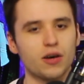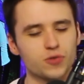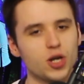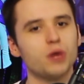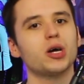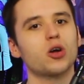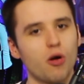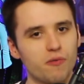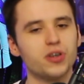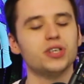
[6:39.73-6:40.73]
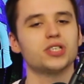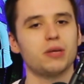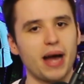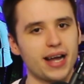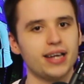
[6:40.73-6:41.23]
after a little bit of confidence at
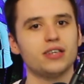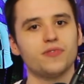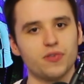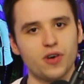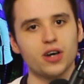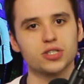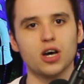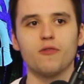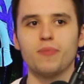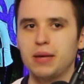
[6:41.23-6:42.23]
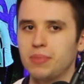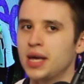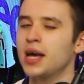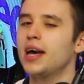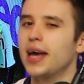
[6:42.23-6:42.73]
the back end of the first half,
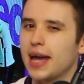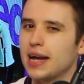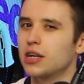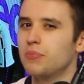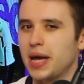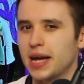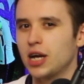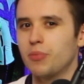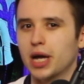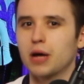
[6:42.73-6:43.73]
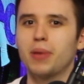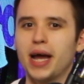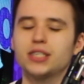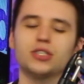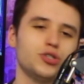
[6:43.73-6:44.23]
maybe England being a little bit
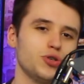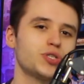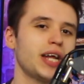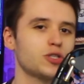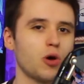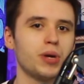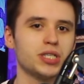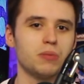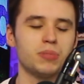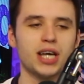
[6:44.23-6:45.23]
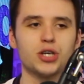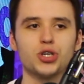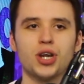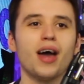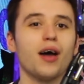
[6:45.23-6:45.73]
complacent due to their dominance in possession,